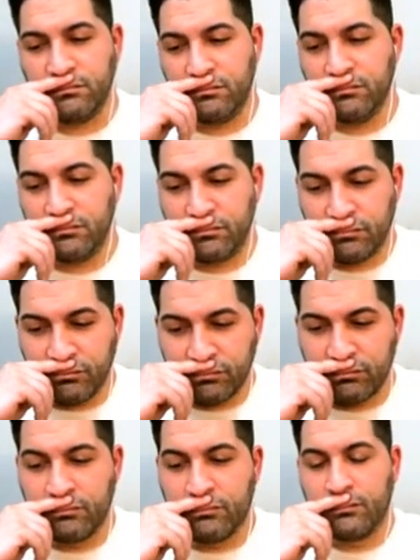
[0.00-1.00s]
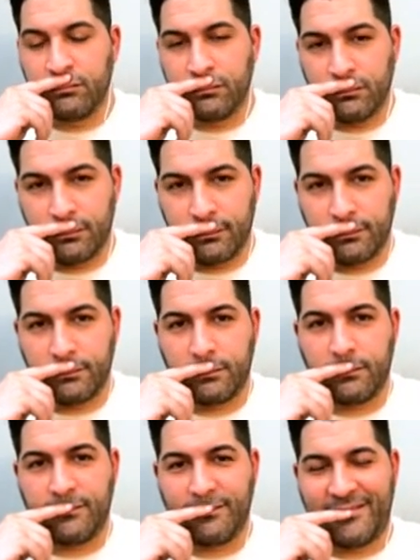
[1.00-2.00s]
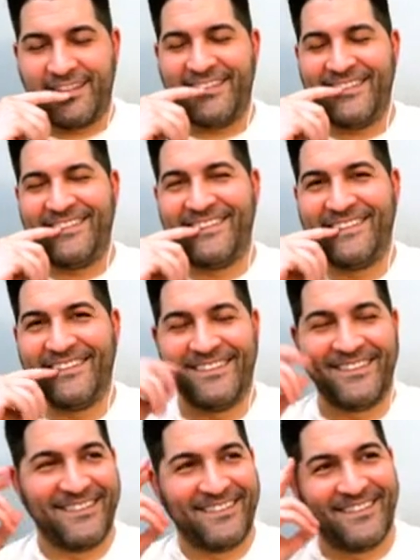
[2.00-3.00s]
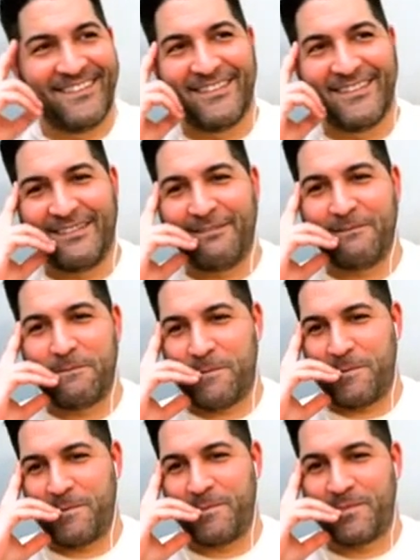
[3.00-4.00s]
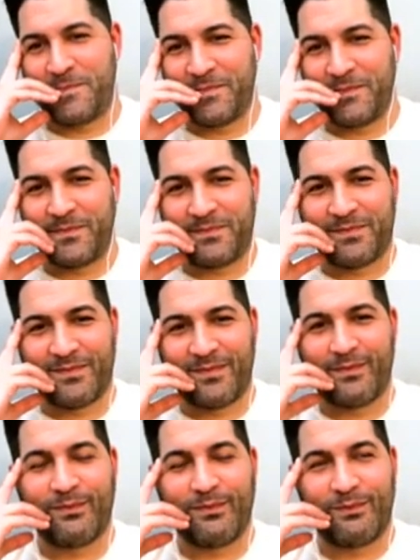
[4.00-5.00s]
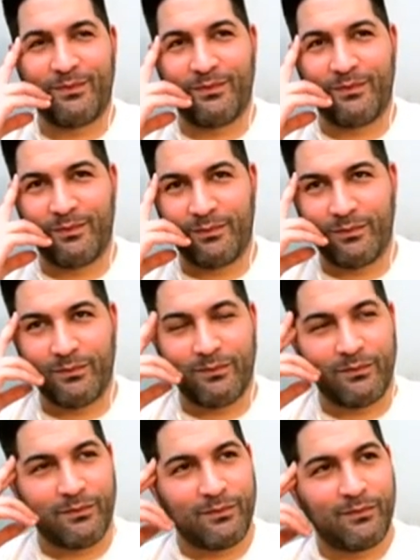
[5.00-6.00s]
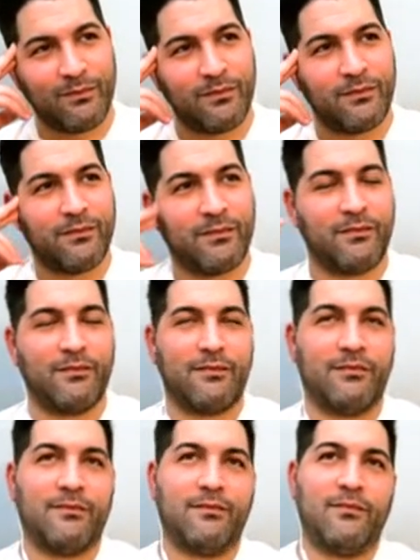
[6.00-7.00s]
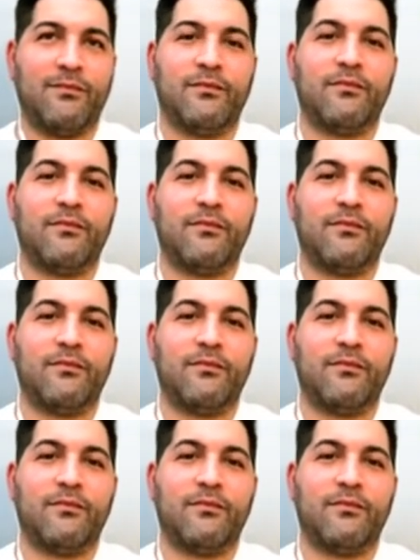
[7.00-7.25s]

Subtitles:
The person shown says nothing.